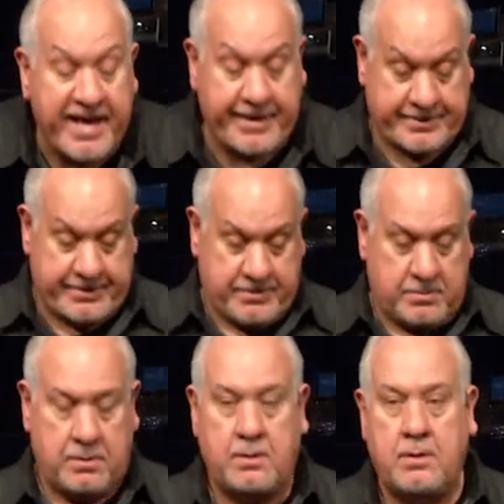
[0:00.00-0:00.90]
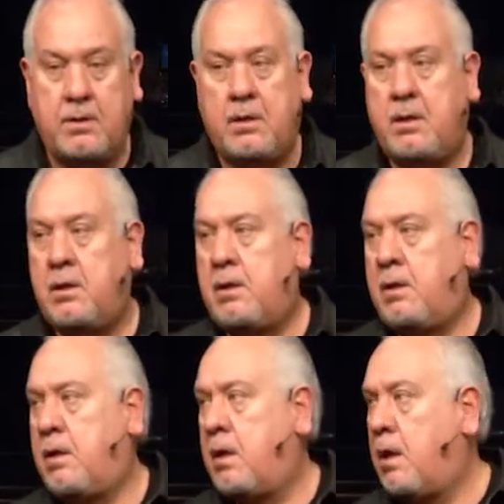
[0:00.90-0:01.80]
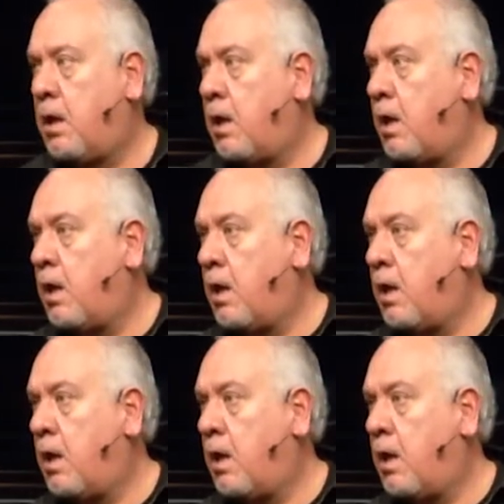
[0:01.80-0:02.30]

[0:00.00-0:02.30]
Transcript: Nothing is said.